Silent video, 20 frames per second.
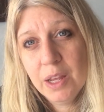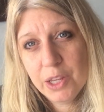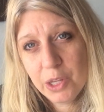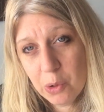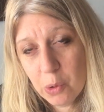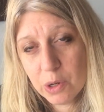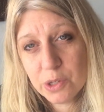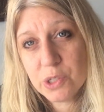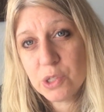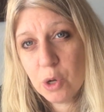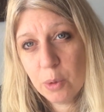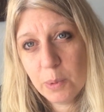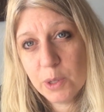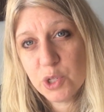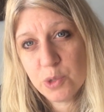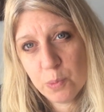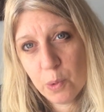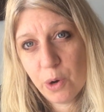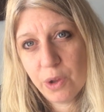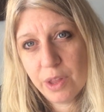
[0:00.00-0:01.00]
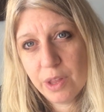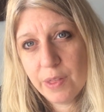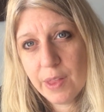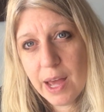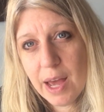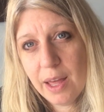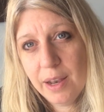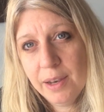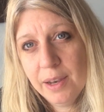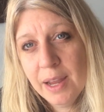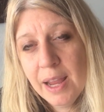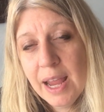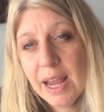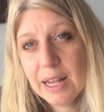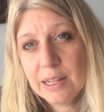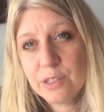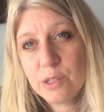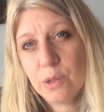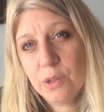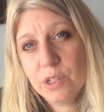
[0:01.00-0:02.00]
You are so much more than that.
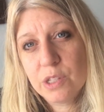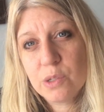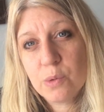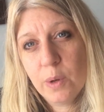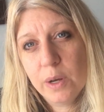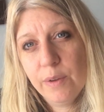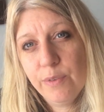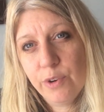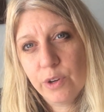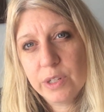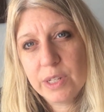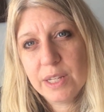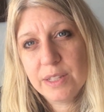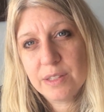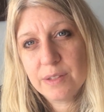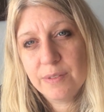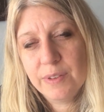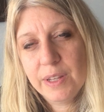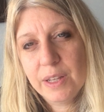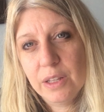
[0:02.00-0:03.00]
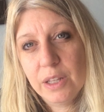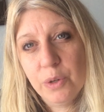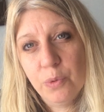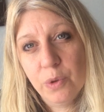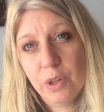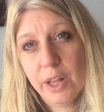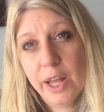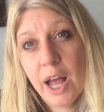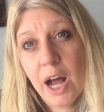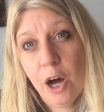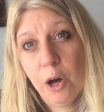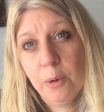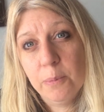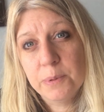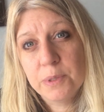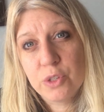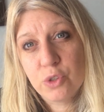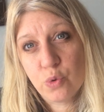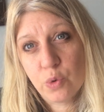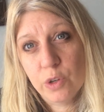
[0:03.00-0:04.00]
And so this 24 Days of Healing really
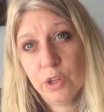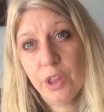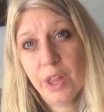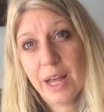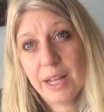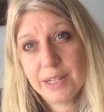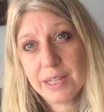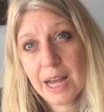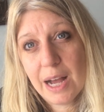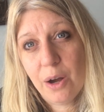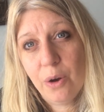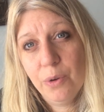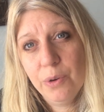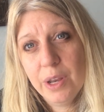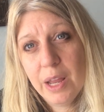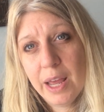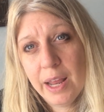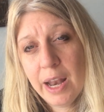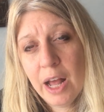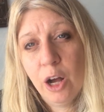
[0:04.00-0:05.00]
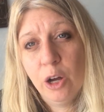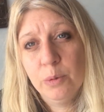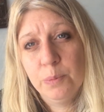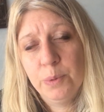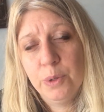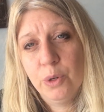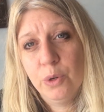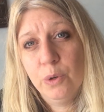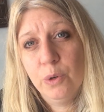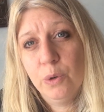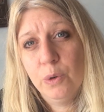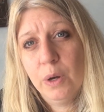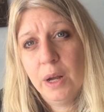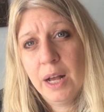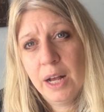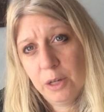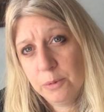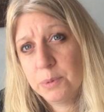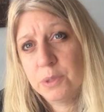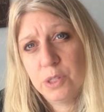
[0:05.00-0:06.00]
helps drill that down and helps
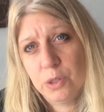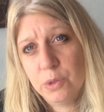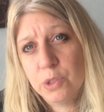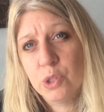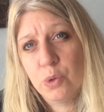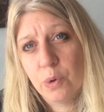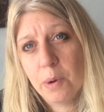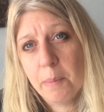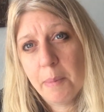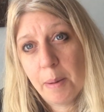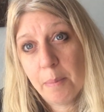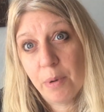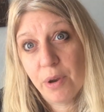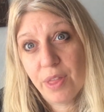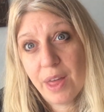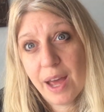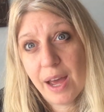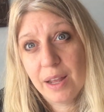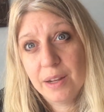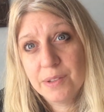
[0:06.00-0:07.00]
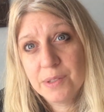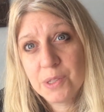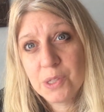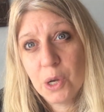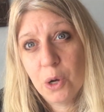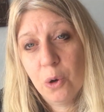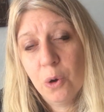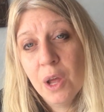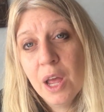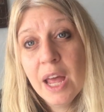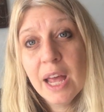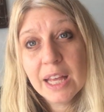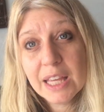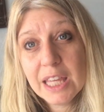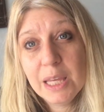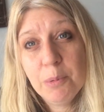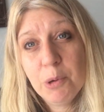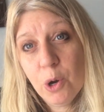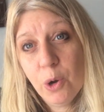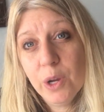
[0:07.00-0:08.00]
you to remember that. So
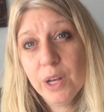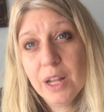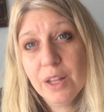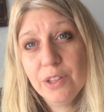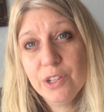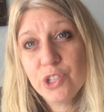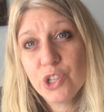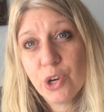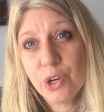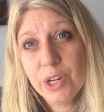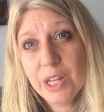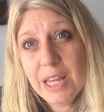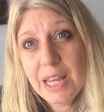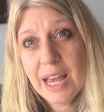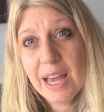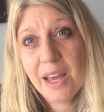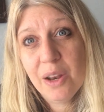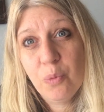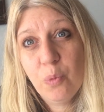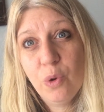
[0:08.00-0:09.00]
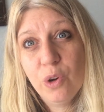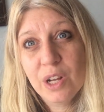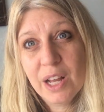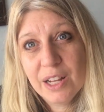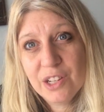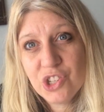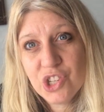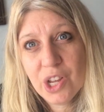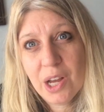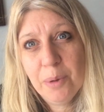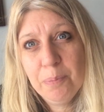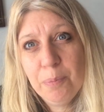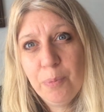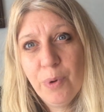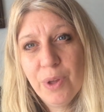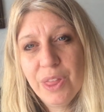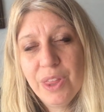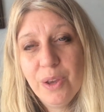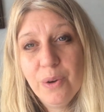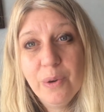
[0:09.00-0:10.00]
keep going on the journey, and we'll catch up
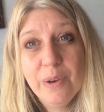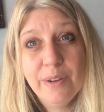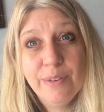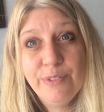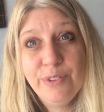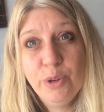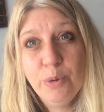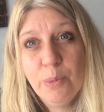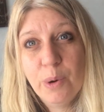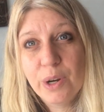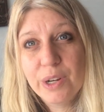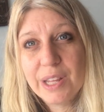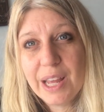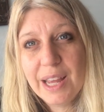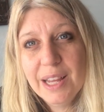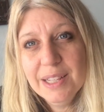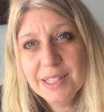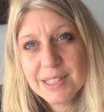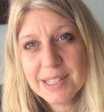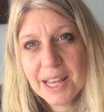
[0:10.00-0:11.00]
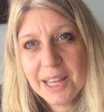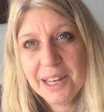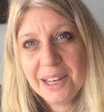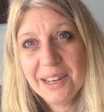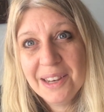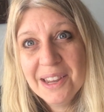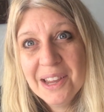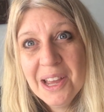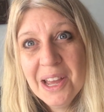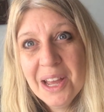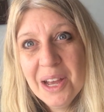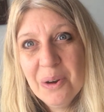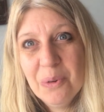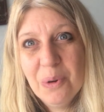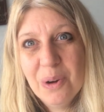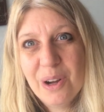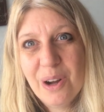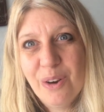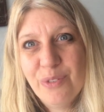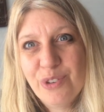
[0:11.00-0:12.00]
with you in a few more days, and
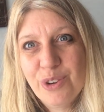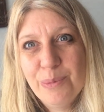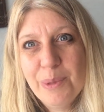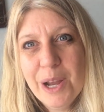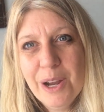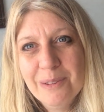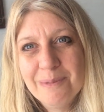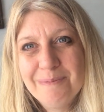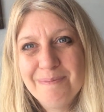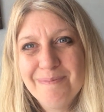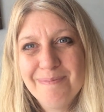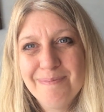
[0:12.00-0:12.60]
we'll go from there.